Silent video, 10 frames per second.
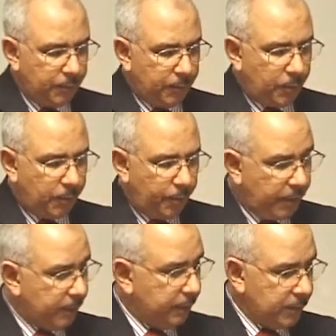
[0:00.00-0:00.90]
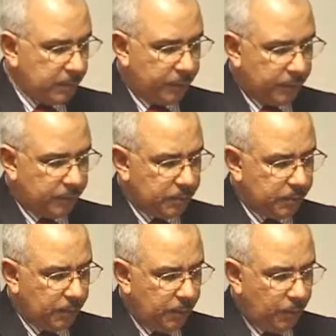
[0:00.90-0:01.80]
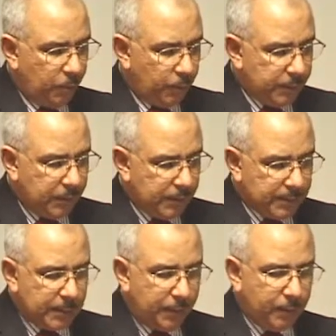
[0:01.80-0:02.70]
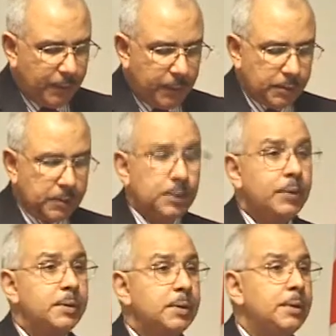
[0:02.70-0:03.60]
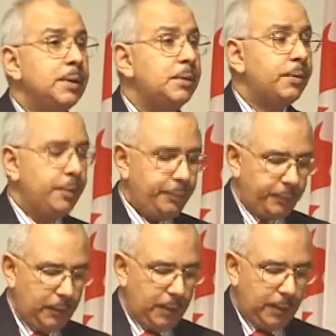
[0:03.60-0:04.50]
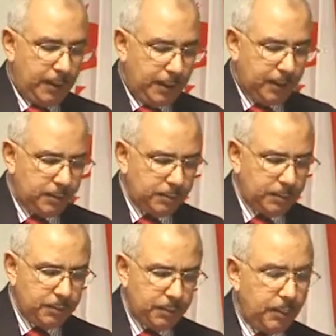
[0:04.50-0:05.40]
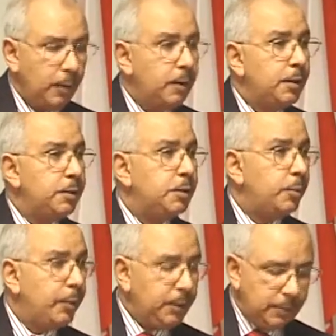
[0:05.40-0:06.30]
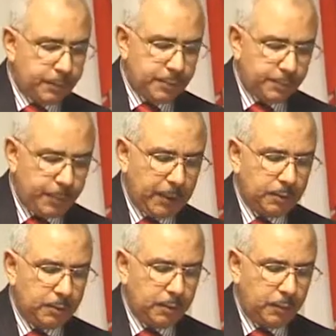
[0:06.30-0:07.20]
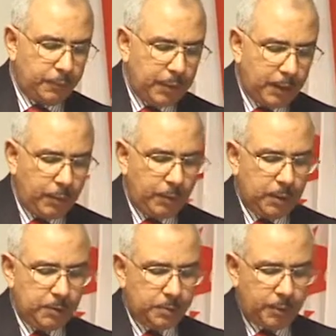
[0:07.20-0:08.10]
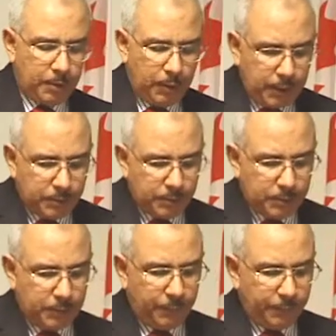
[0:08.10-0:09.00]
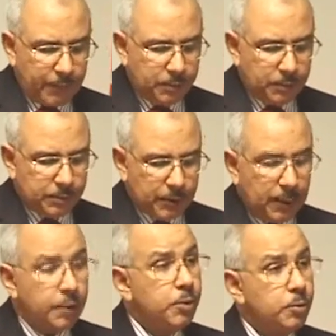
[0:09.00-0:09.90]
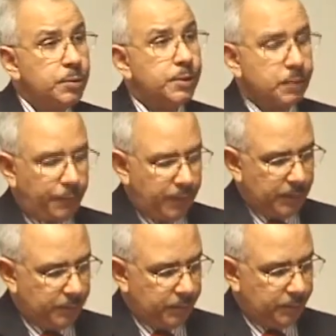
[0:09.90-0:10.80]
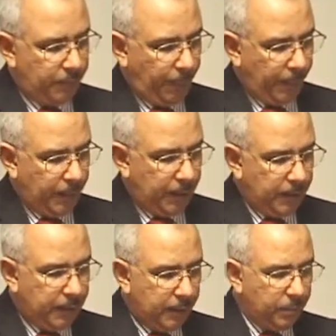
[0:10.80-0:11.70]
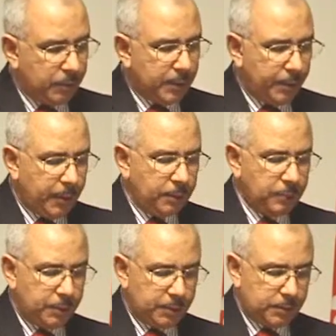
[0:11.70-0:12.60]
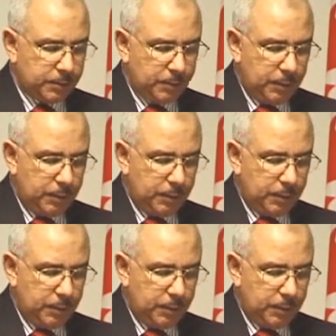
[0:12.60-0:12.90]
for all participants within the Islamic financial service industry, and to win the respect of governments, regulators, investors, and users of funds in non-Muslim countries